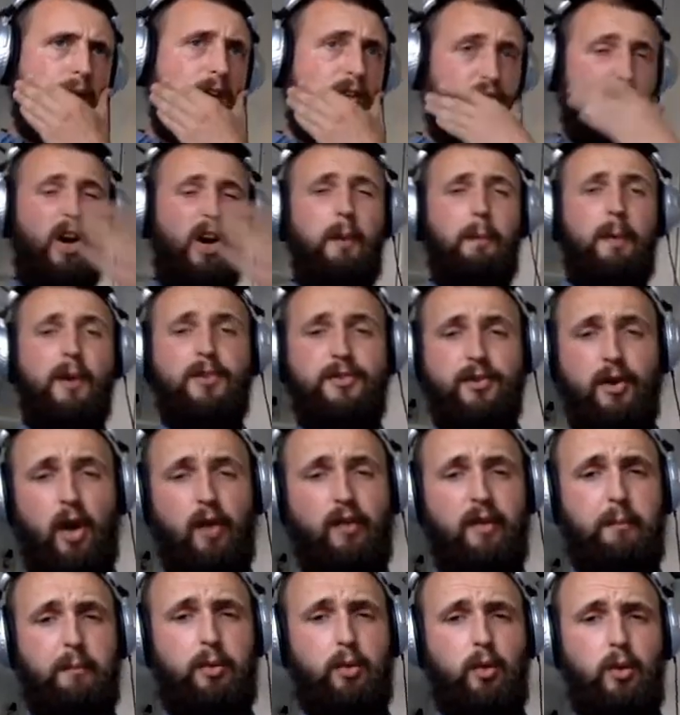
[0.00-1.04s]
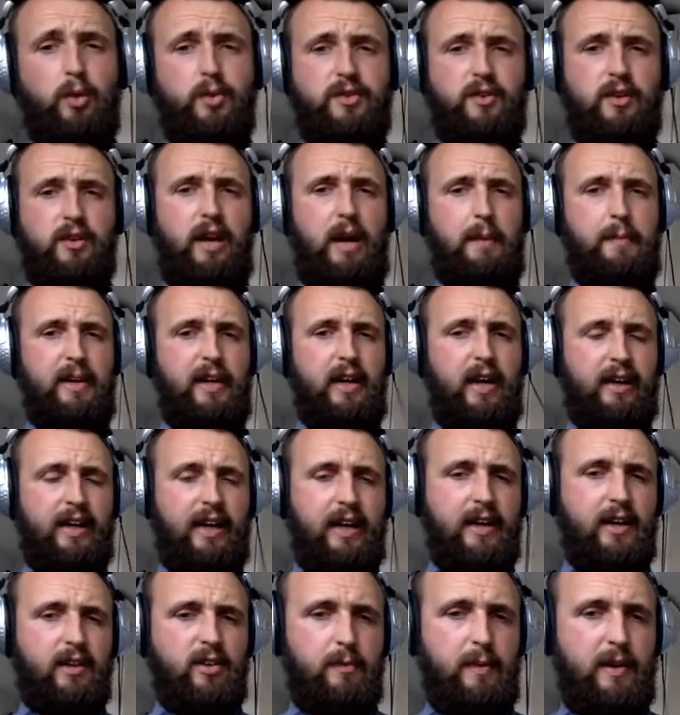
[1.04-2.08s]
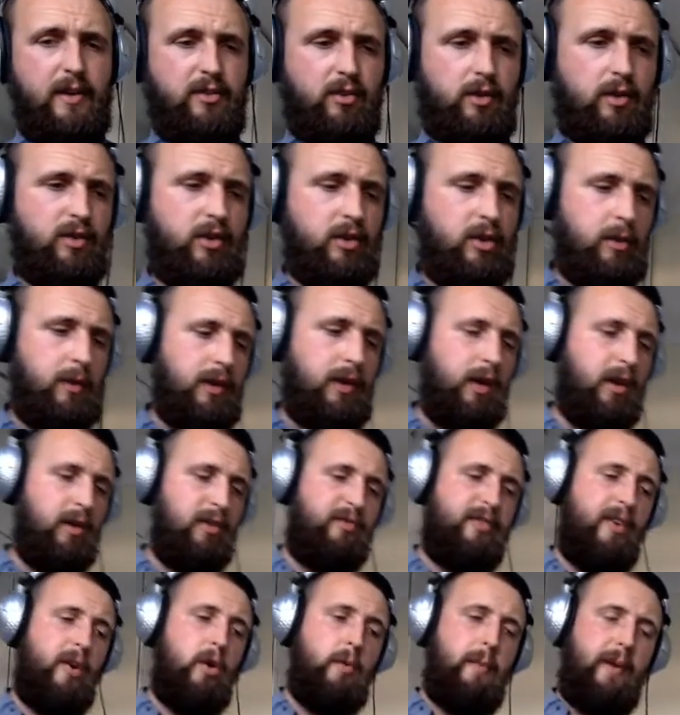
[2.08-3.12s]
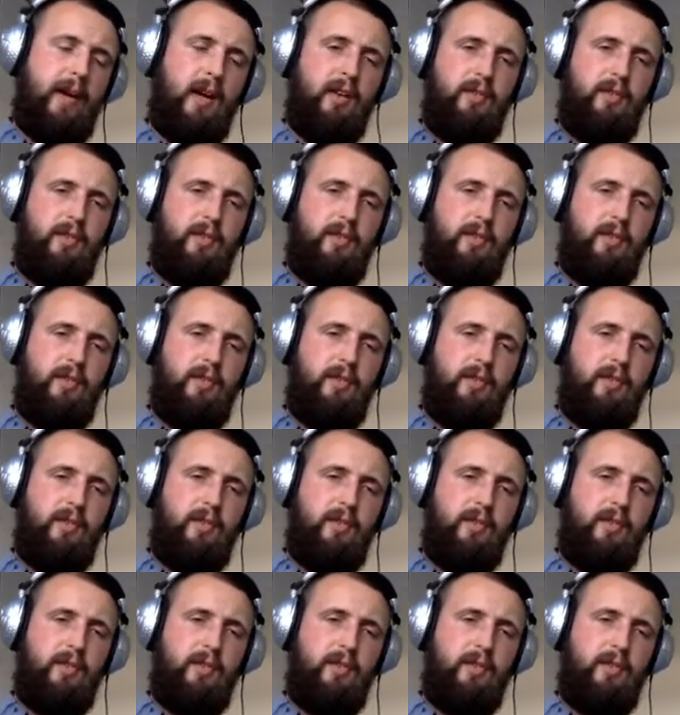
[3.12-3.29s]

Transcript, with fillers: Tripods are important. I mean, again, it depends because I do a lot of filming.